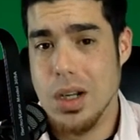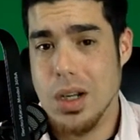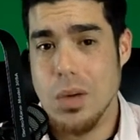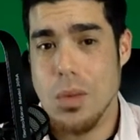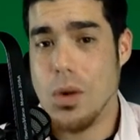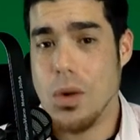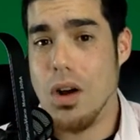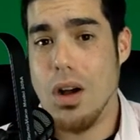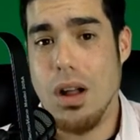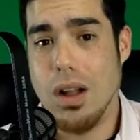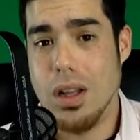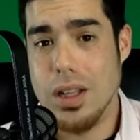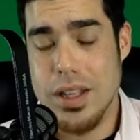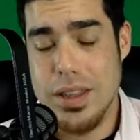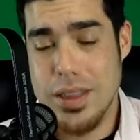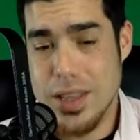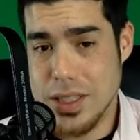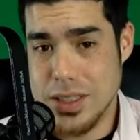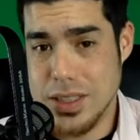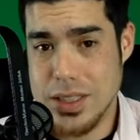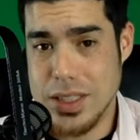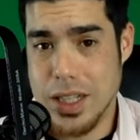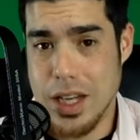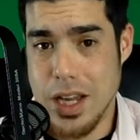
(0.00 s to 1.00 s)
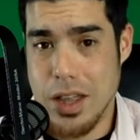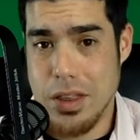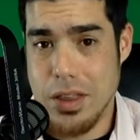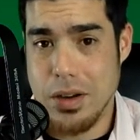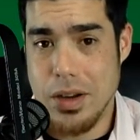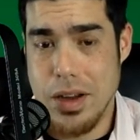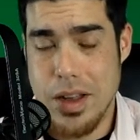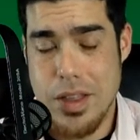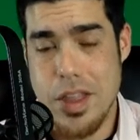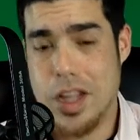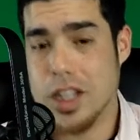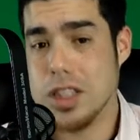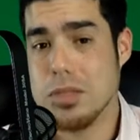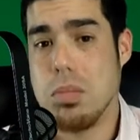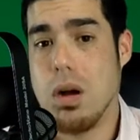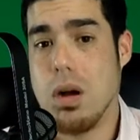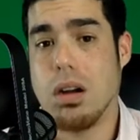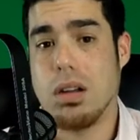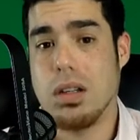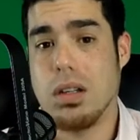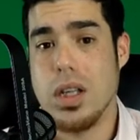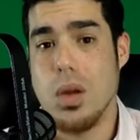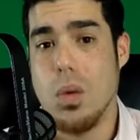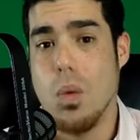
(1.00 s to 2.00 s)
We're all in this together, and that's
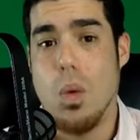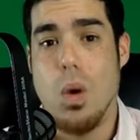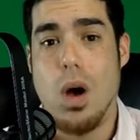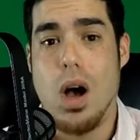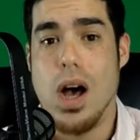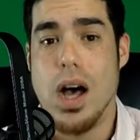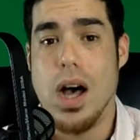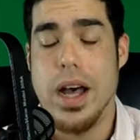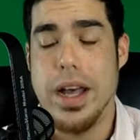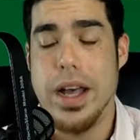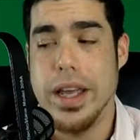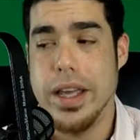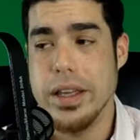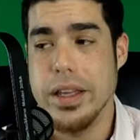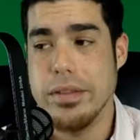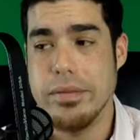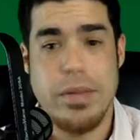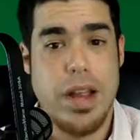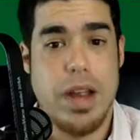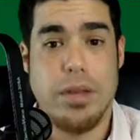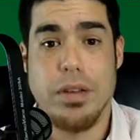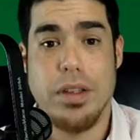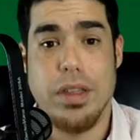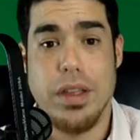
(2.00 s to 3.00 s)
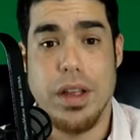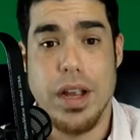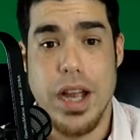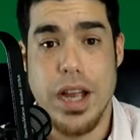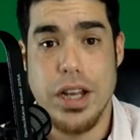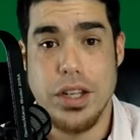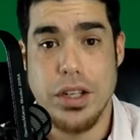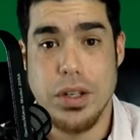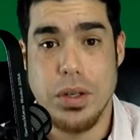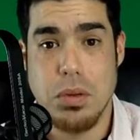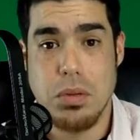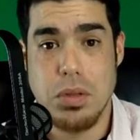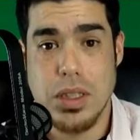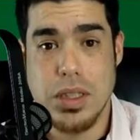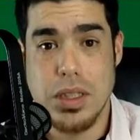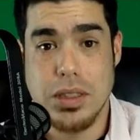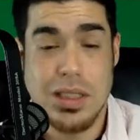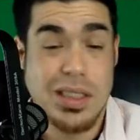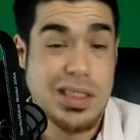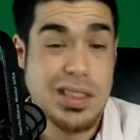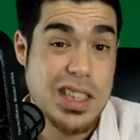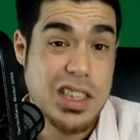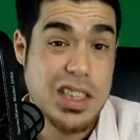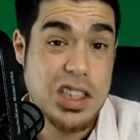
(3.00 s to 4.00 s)
partly why everything I do is
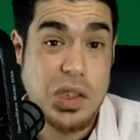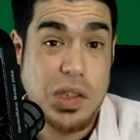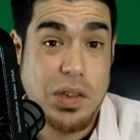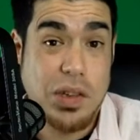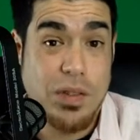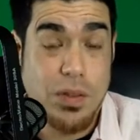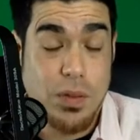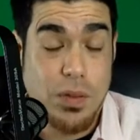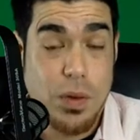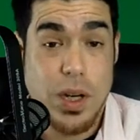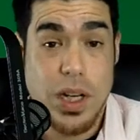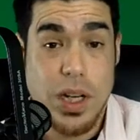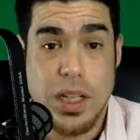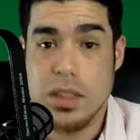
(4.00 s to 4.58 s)
essentially free.